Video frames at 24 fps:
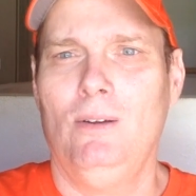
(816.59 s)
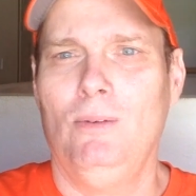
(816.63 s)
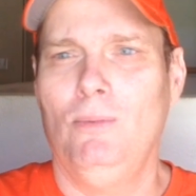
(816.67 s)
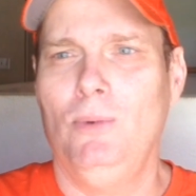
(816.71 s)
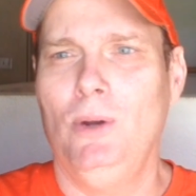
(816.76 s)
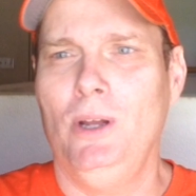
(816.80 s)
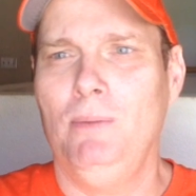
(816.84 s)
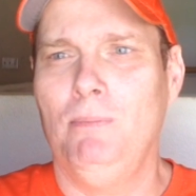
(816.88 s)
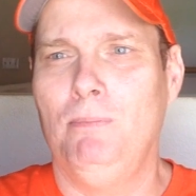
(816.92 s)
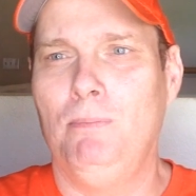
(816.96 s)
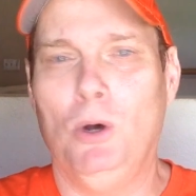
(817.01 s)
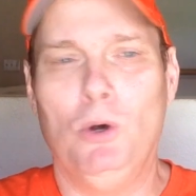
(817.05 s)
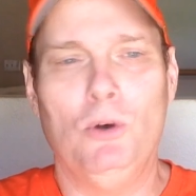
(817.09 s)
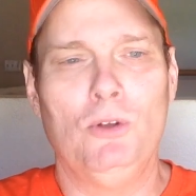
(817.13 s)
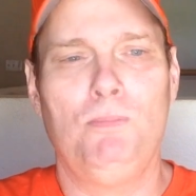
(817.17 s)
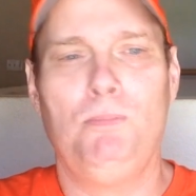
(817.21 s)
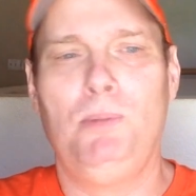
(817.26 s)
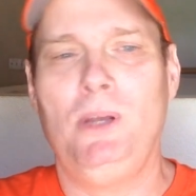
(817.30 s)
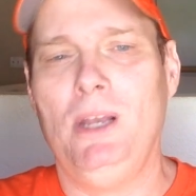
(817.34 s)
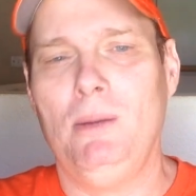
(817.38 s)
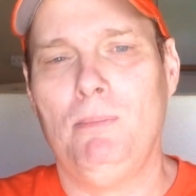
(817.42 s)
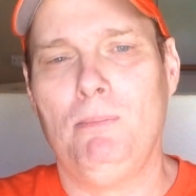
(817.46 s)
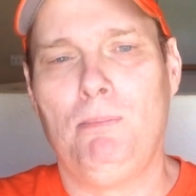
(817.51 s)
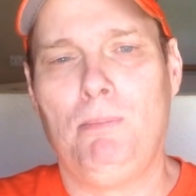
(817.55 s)
When
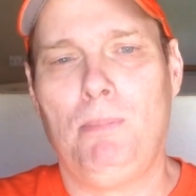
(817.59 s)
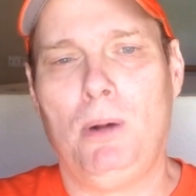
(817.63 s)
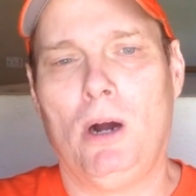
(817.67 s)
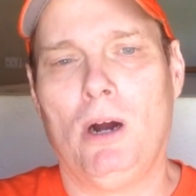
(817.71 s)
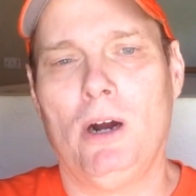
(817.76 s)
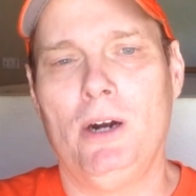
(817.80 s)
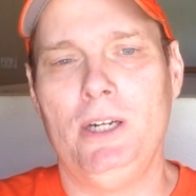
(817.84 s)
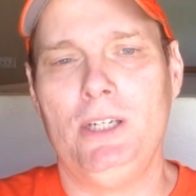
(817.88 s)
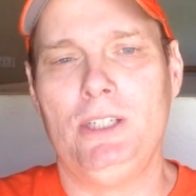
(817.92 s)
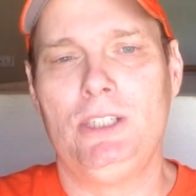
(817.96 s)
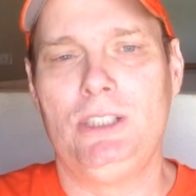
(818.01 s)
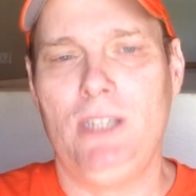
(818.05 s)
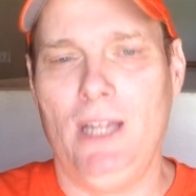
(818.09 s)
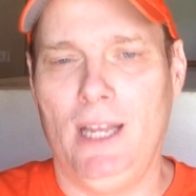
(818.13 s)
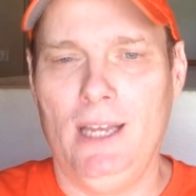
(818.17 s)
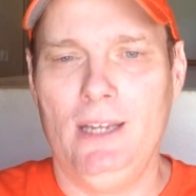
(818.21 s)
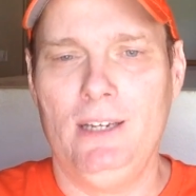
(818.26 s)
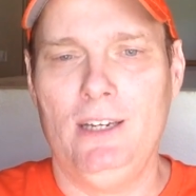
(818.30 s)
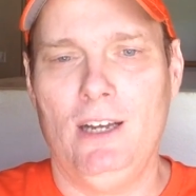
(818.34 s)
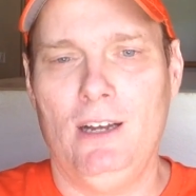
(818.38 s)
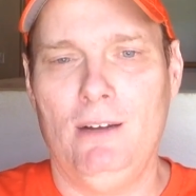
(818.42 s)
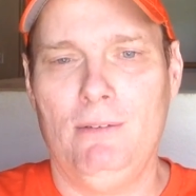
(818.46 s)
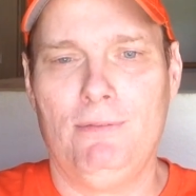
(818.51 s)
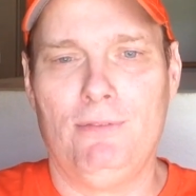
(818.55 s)
both parties
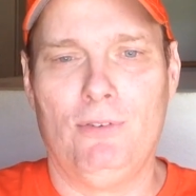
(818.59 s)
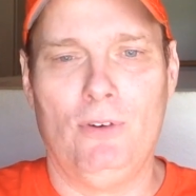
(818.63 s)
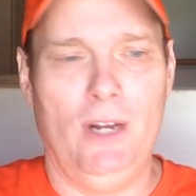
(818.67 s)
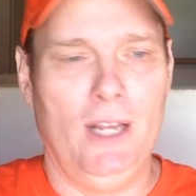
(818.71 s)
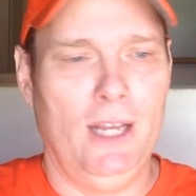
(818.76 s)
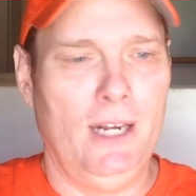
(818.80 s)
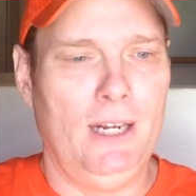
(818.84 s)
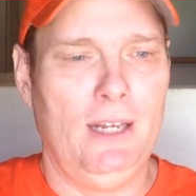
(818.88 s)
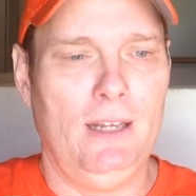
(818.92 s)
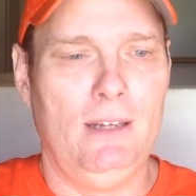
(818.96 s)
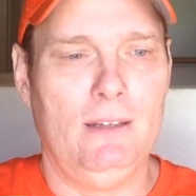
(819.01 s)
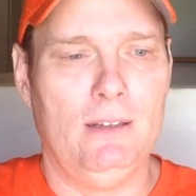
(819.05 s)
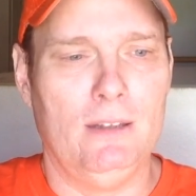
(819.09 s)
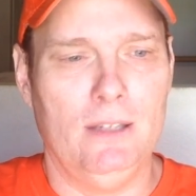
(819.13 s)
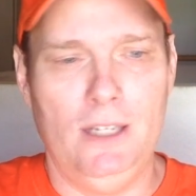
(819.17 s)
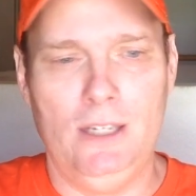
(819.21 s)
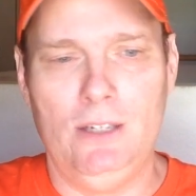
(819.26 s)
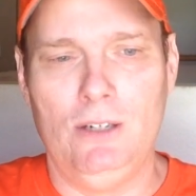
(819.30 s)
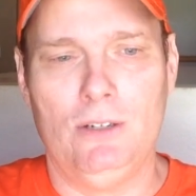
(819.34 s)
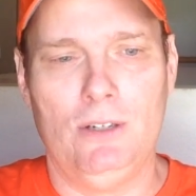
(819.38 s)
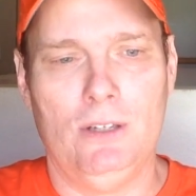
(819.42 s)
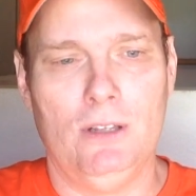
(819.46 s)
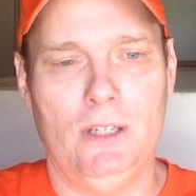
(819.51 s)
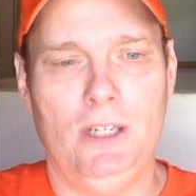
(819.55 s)
stand up for any
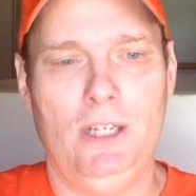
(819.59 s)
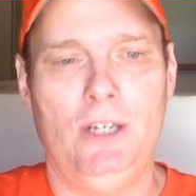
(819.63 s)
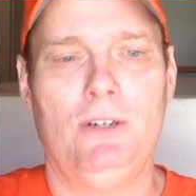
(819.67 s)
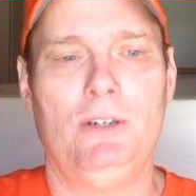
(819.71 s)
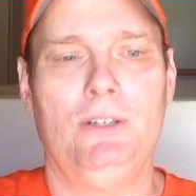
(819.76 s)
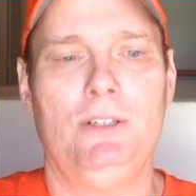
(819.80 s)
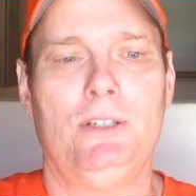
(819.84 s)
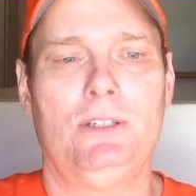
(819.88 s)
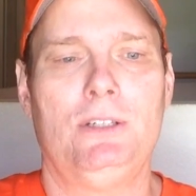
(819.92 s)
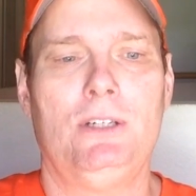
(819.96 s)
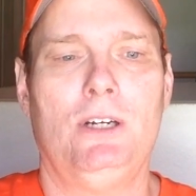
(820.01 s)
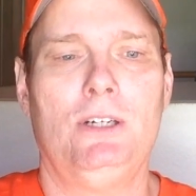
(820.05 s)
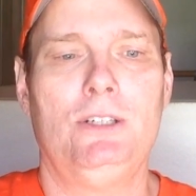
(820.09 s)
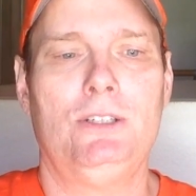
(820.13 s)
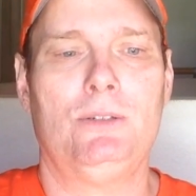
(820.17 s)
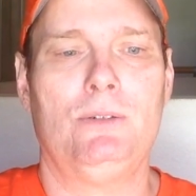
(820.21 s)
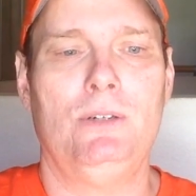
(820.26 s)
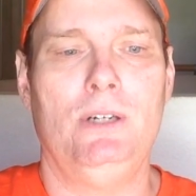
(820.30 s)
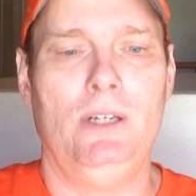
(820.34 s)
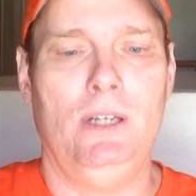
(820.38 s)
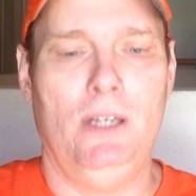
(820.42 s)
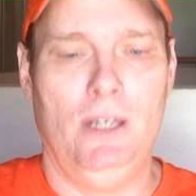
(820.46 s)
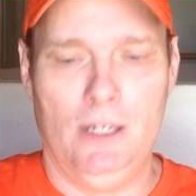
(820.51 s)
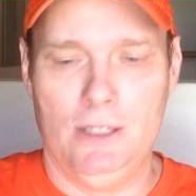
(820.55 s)
leader in this
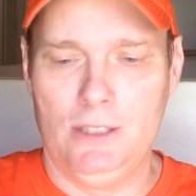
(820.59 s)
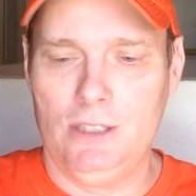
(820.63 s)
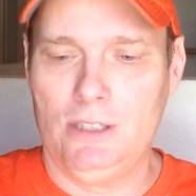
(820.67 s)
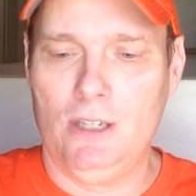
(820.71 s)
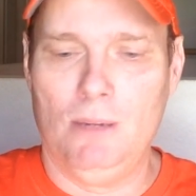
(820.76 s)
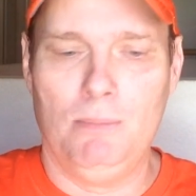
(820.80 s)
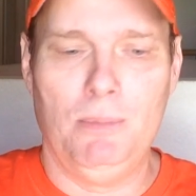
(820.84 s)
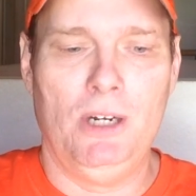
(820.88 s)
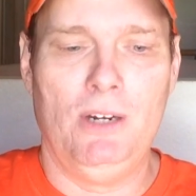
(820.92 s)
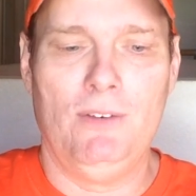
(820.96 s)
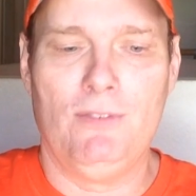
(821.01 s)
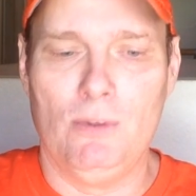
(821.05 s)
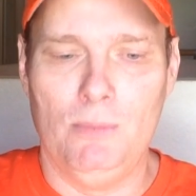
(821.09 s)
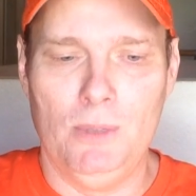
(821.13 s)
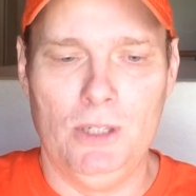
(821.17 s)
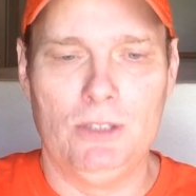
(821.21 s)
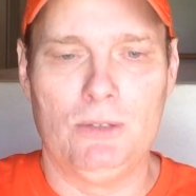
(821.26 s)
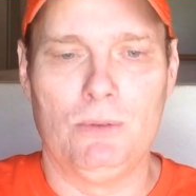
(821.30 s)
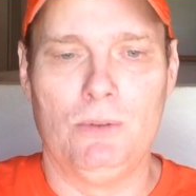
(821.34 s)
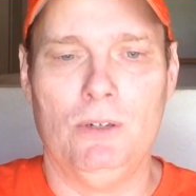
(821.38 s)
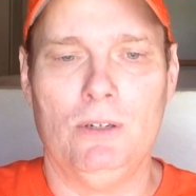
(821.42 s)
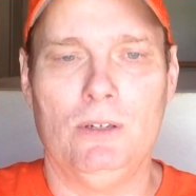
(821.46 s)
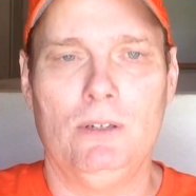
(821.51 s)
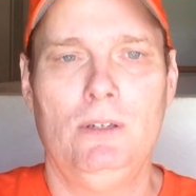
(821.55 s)
country, and it's somebody from
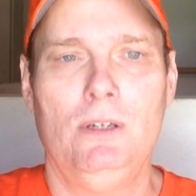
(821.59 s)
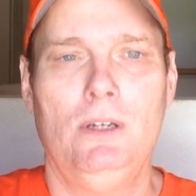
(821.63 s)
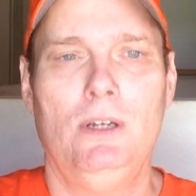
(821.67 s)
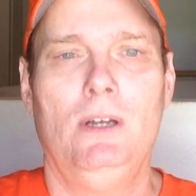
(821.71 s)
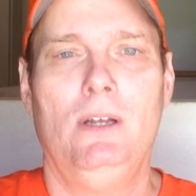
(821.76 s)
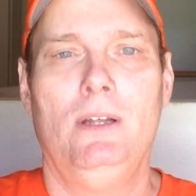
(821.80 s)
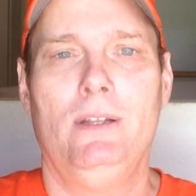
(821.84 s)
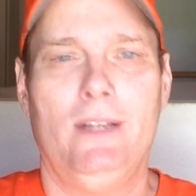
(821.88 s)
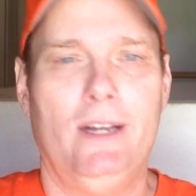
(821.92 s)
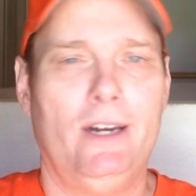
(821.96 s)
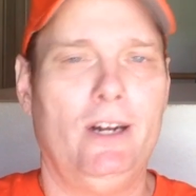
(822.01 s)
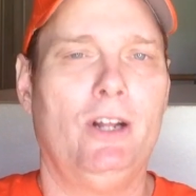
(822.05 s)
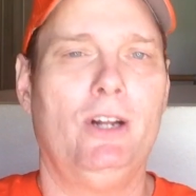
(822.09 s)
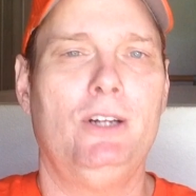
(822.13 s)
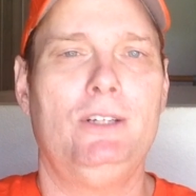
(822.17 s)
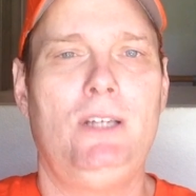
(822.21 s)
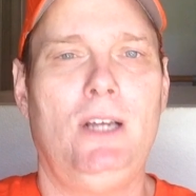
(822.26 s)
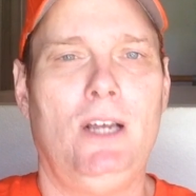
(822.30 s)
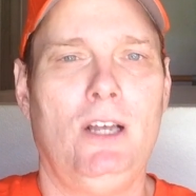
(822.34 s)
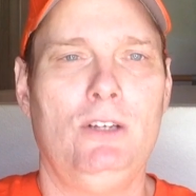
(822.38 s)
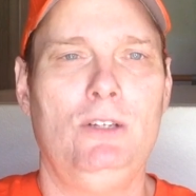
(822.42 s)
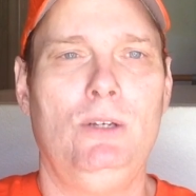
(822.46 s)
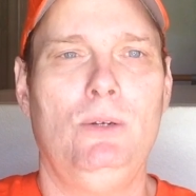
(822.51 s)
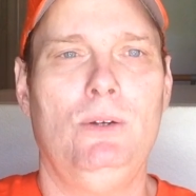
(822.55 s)
Israel, that ought to
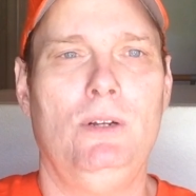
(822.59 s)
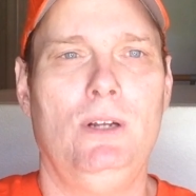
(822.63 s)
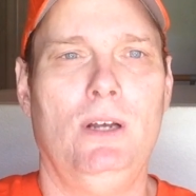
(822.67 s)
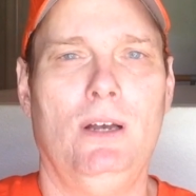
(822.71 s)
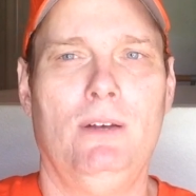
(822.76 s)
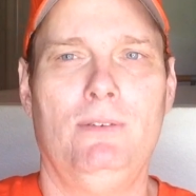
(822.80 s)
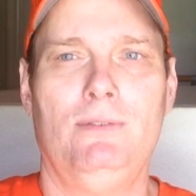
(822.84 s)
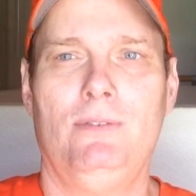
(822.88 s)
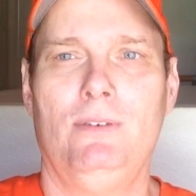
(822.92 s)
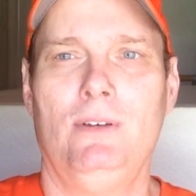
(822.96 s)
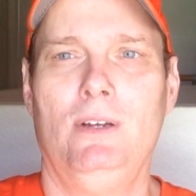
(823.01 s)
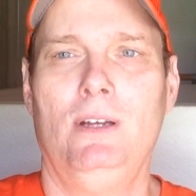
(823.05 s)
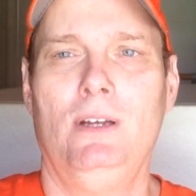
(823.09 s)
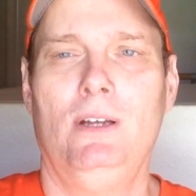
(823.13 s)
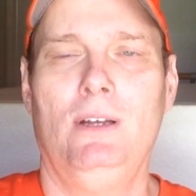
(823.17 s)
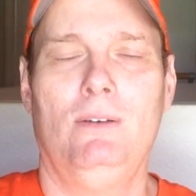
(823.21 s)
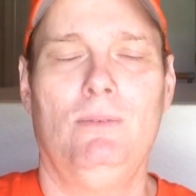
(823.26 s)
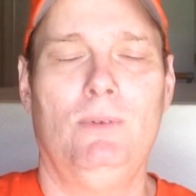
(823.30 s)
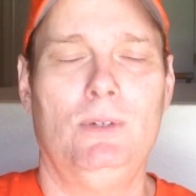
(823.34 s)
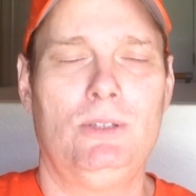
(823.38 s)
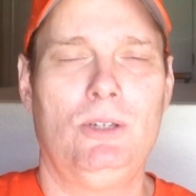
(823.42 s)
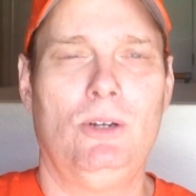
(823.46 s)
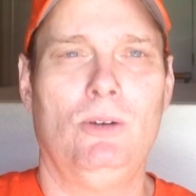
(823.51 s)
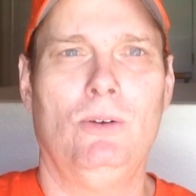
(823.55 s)
tell you enough
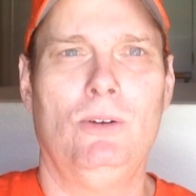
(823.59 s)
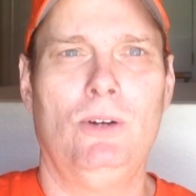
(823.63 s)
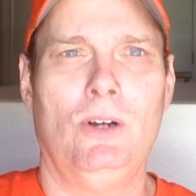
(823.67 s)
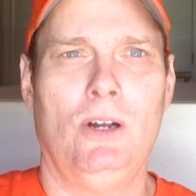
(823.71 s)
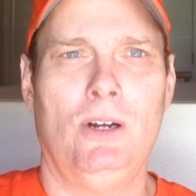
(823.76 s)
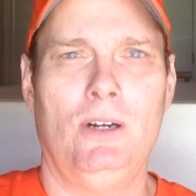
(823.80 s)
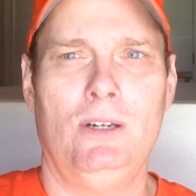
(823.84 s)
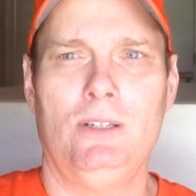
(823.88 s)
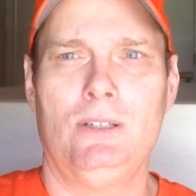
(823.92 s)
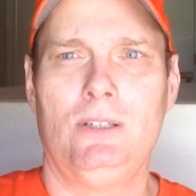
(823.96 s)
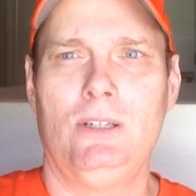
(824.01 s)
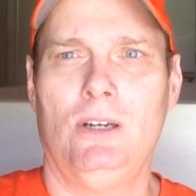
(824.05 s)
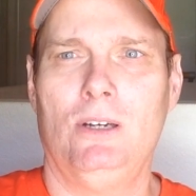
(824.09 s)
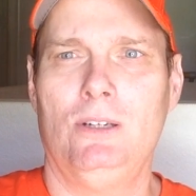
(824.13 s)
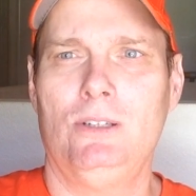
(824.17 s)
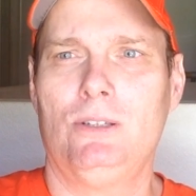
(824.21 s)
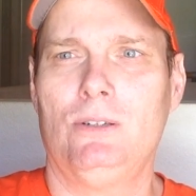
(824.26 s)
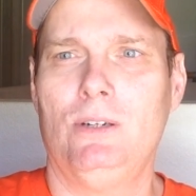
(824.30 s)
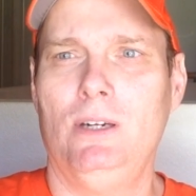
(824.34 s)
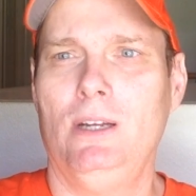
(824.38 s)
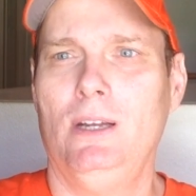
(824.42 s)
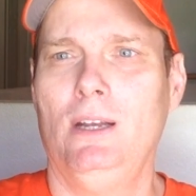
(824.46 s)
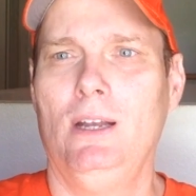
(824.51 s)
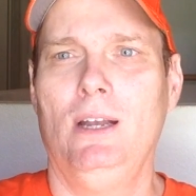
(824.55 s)
what's going on in this
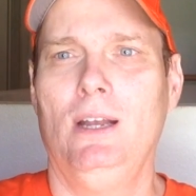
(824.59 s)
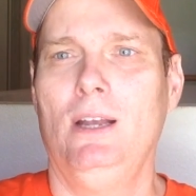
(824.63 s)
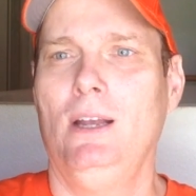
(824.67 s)
country.